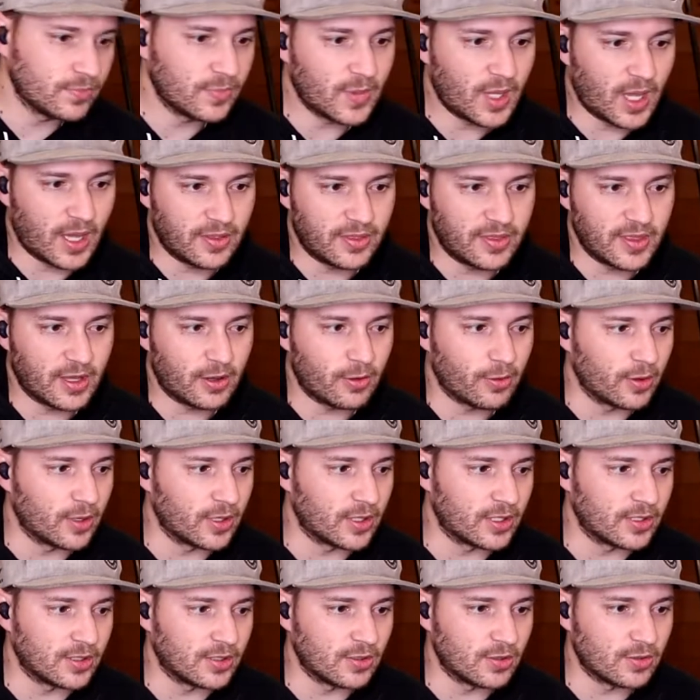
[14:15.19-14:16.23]
I think we're going
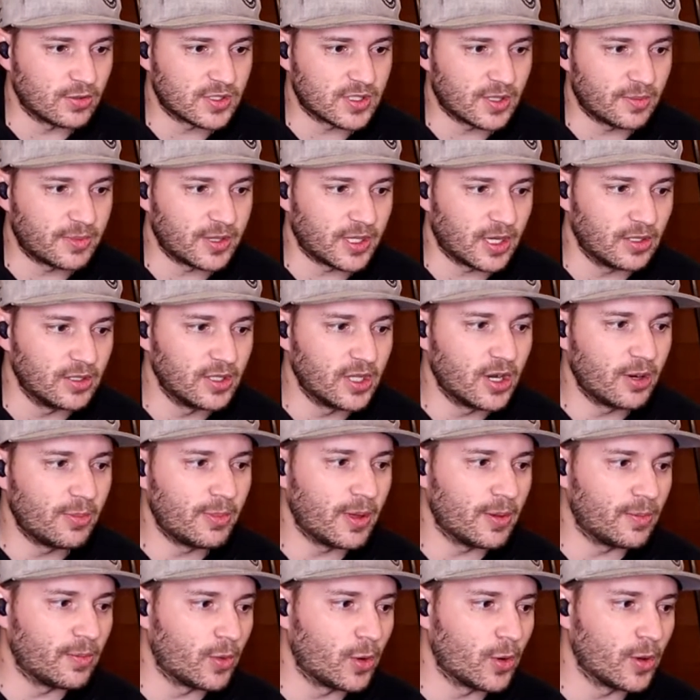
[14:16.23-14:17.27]
to do something a little
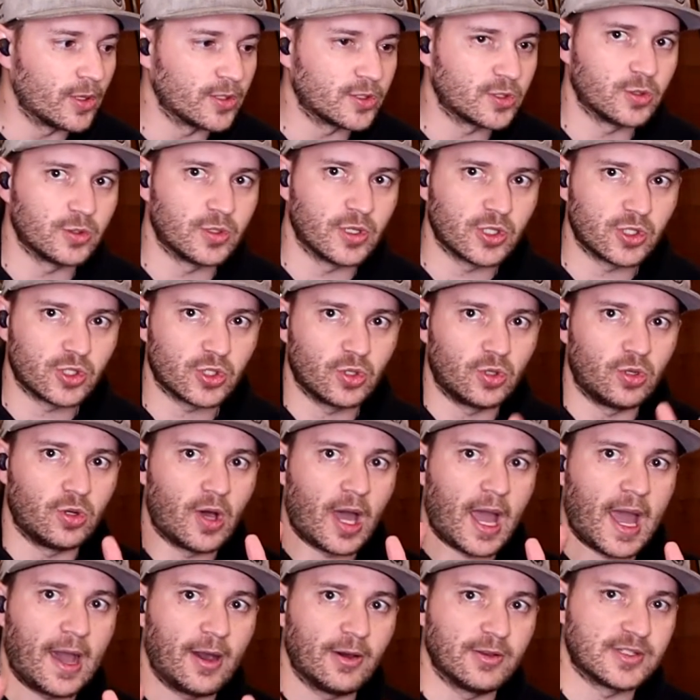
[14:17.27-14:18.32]
bit more traditional
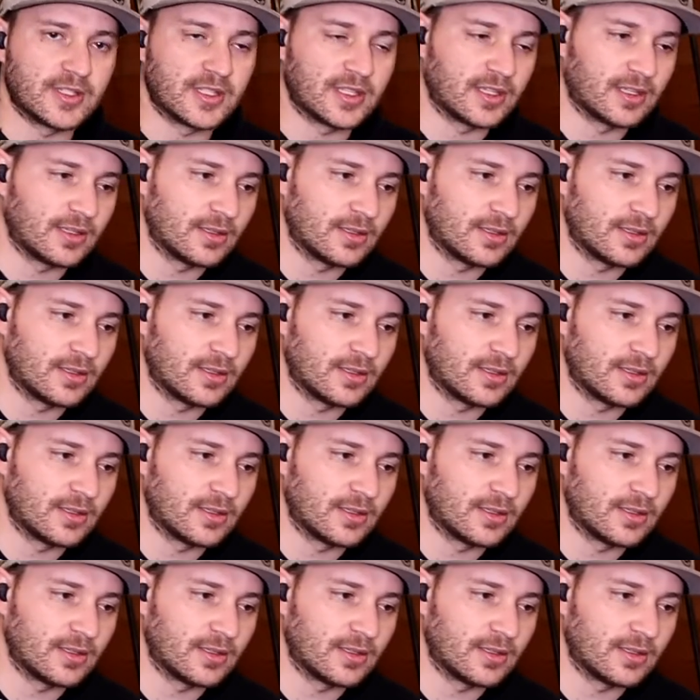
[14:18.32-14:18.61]
housing